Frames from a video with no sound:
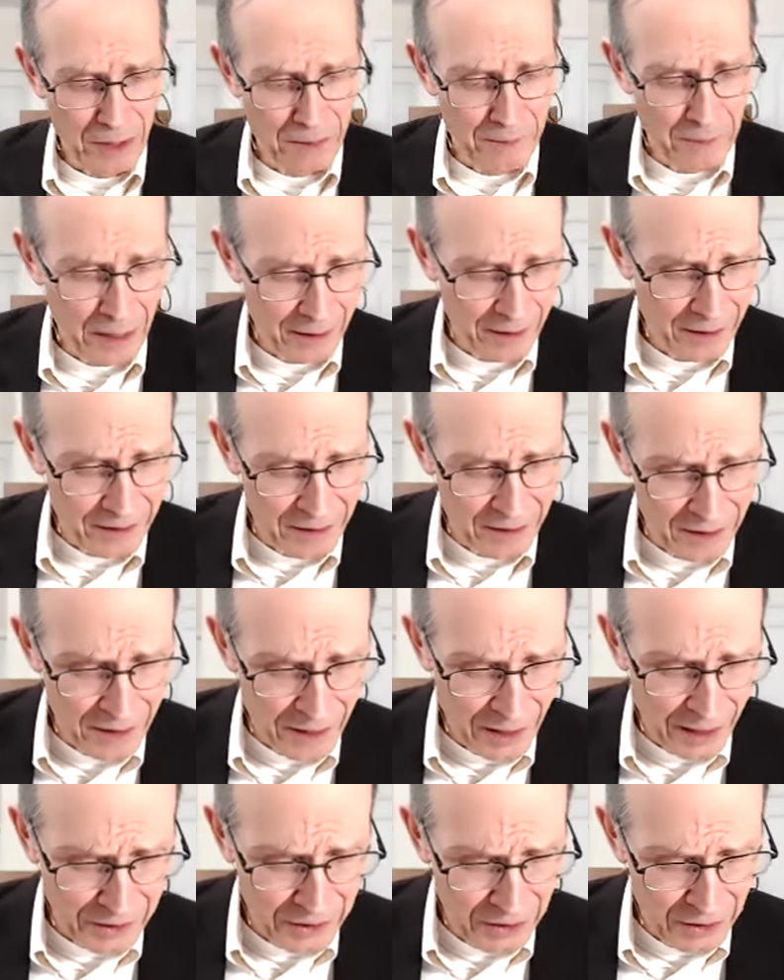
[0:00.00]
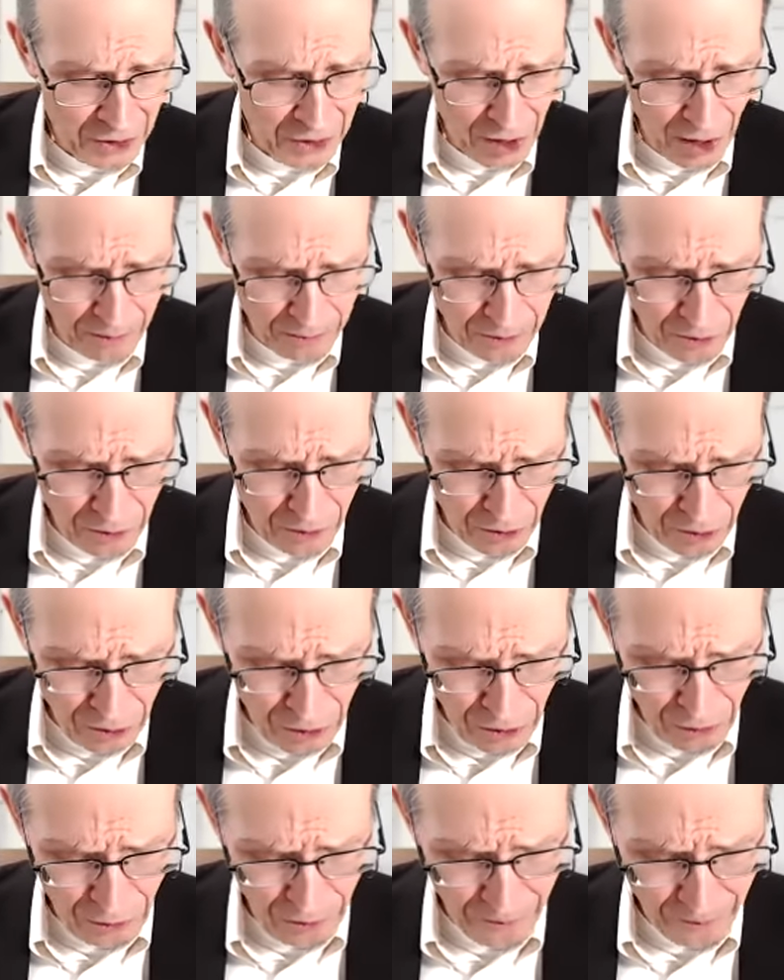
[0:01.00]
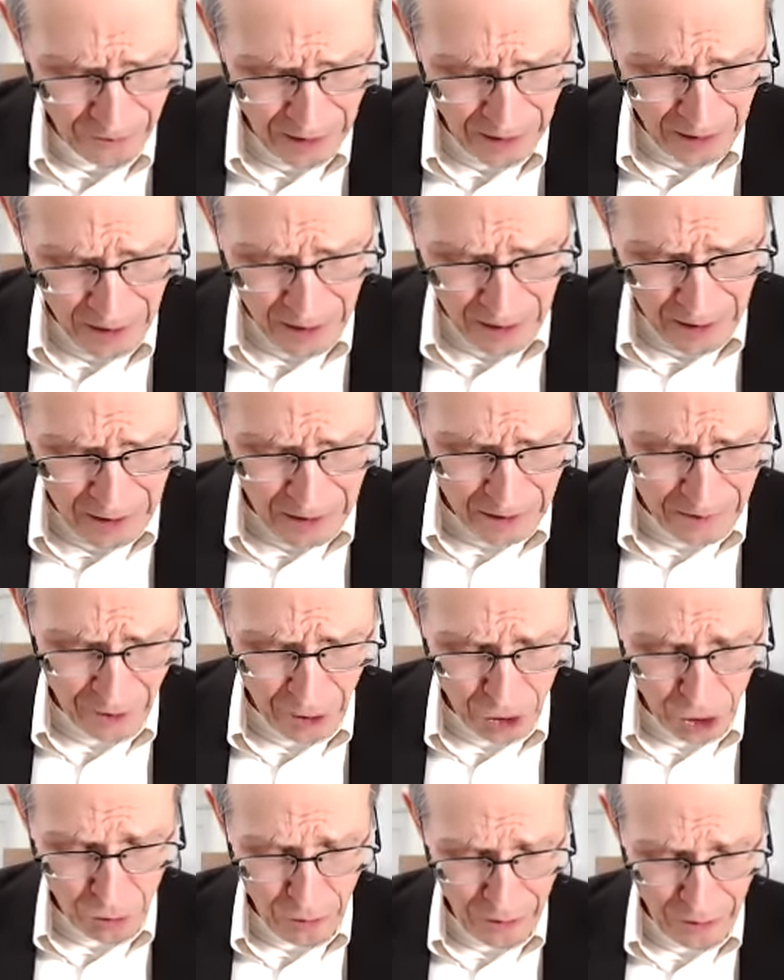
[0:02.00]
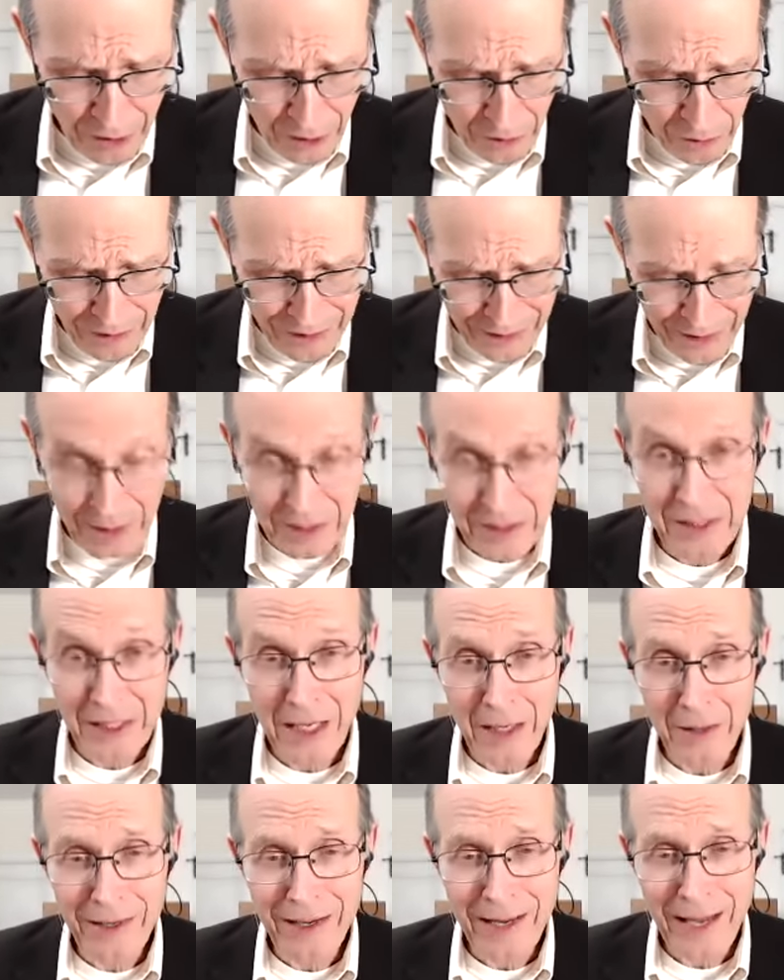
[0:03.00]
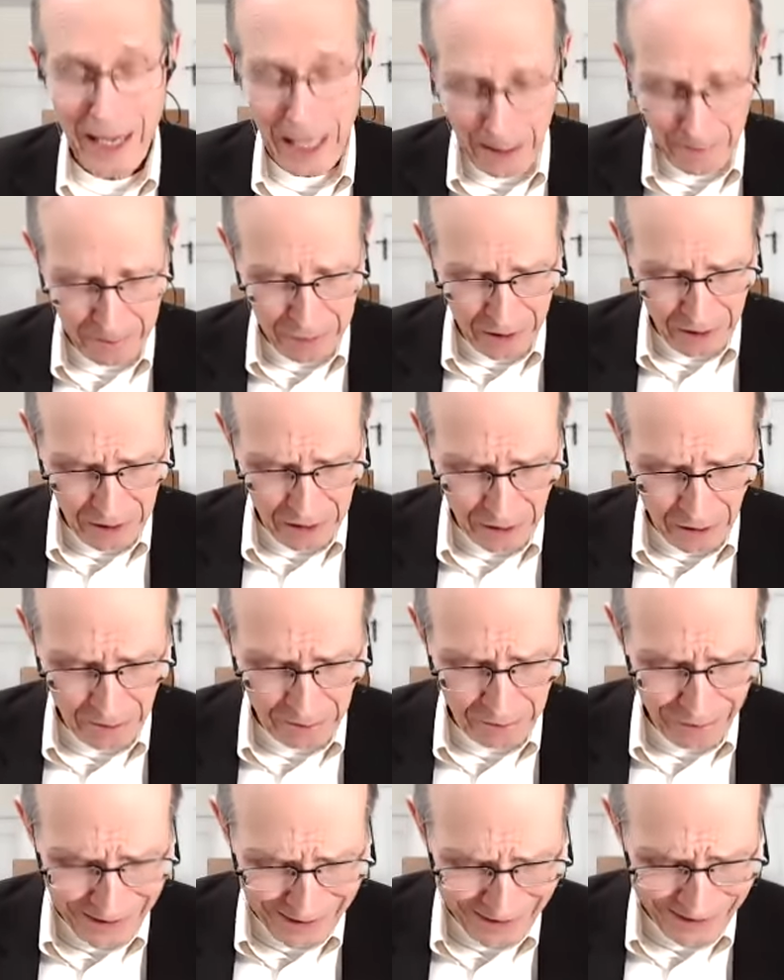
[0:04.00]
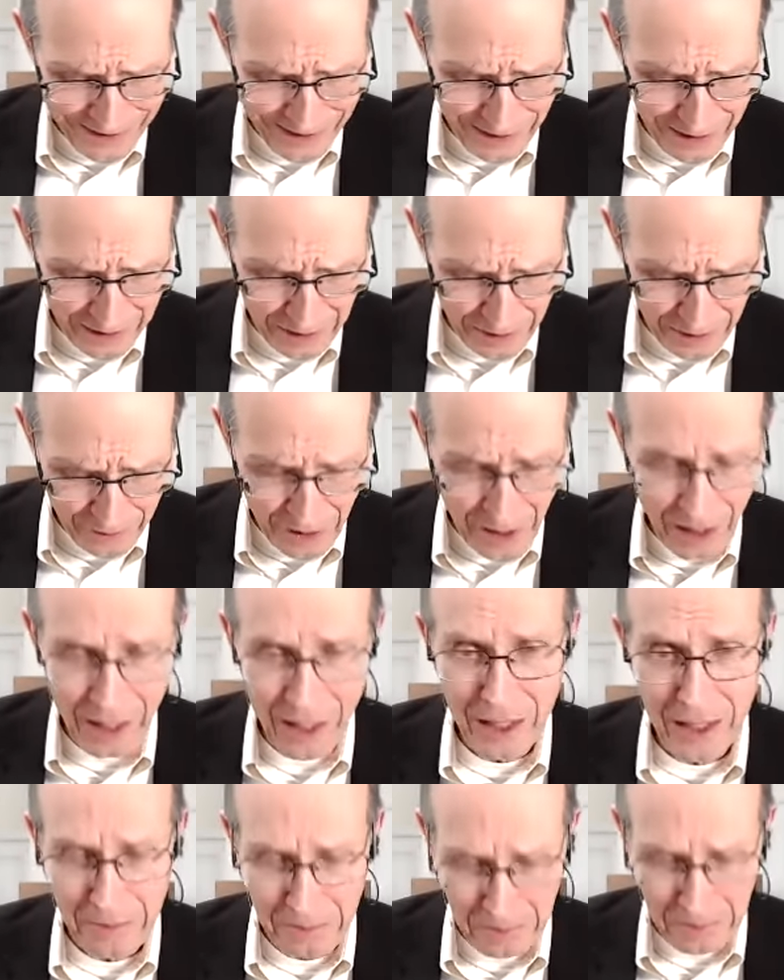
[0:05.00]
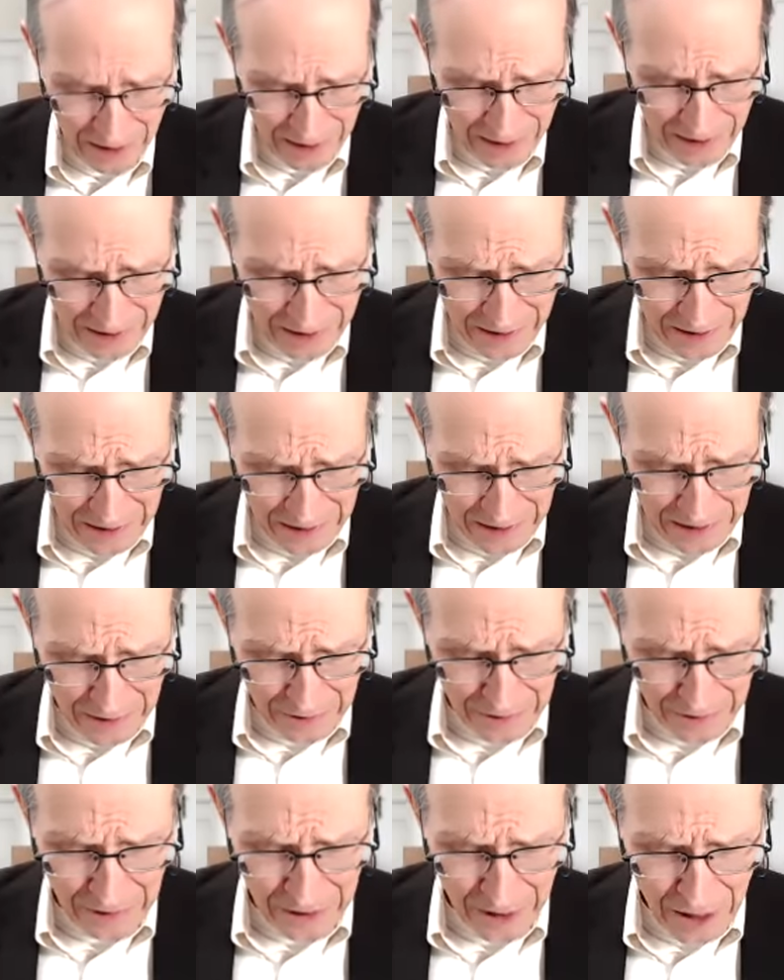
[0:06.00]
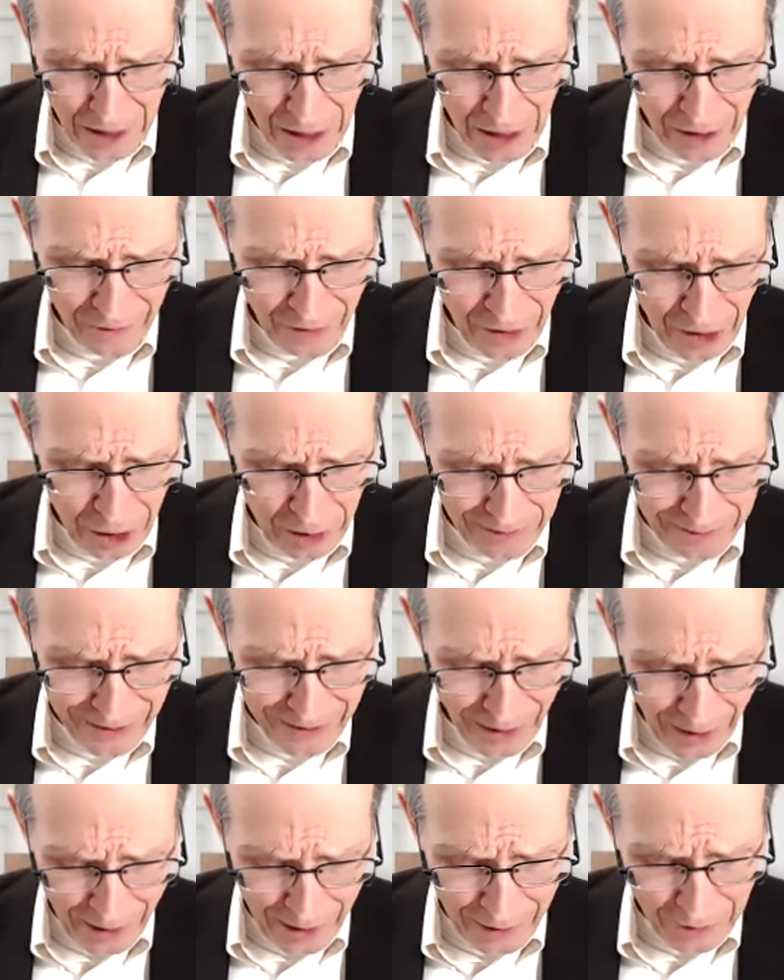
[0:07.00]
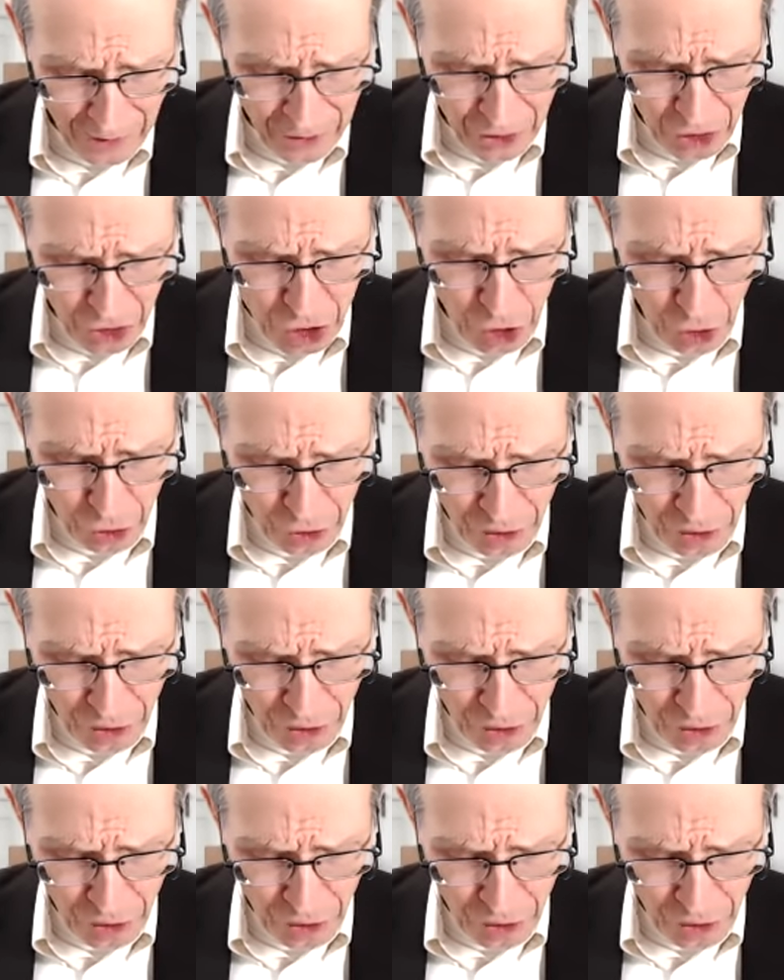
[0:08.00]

about it in Exodus chapter 2, verse 23. It says, Now it happened in the process of time that the king of Egypt died. Then the children